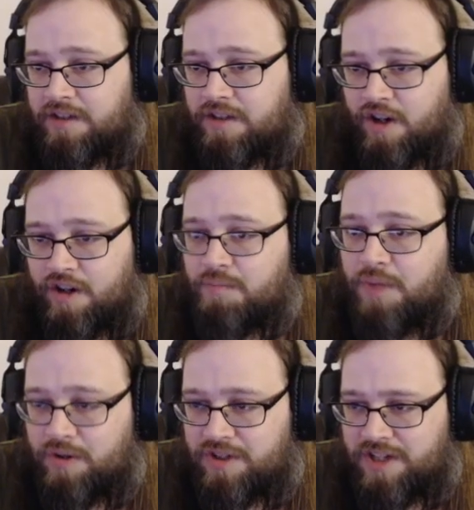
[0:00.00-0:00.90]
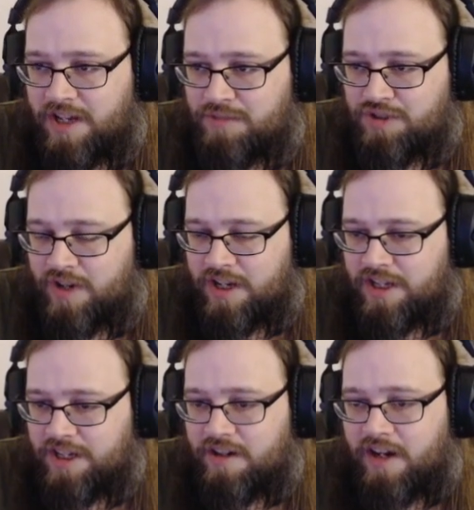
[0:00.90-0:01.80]
Or bonus damage right
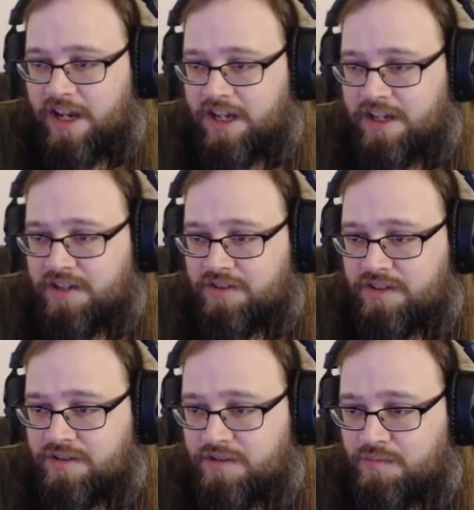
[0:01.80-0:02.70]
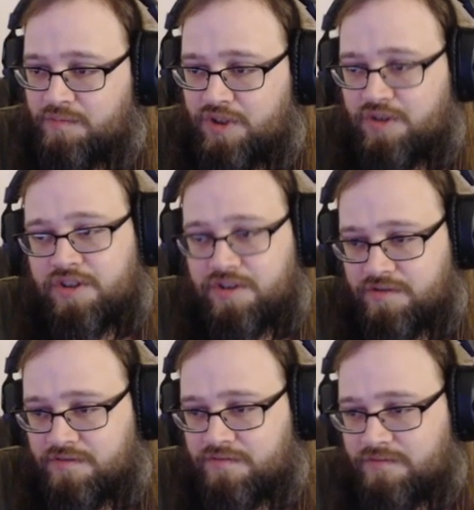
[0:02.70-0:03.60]
here. And you
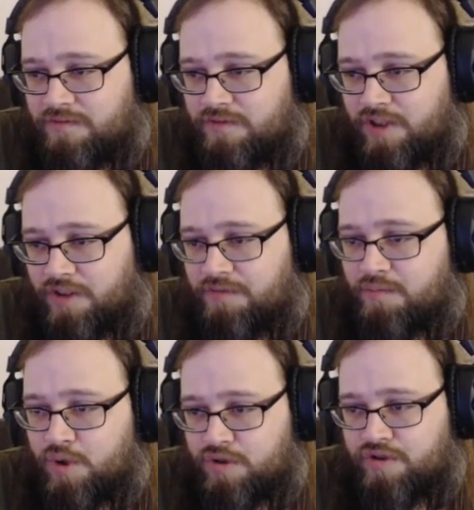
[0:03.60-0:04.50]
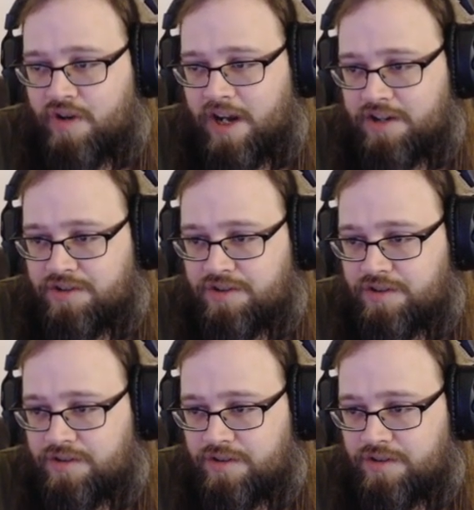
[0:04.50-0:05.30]
can nerf more trash.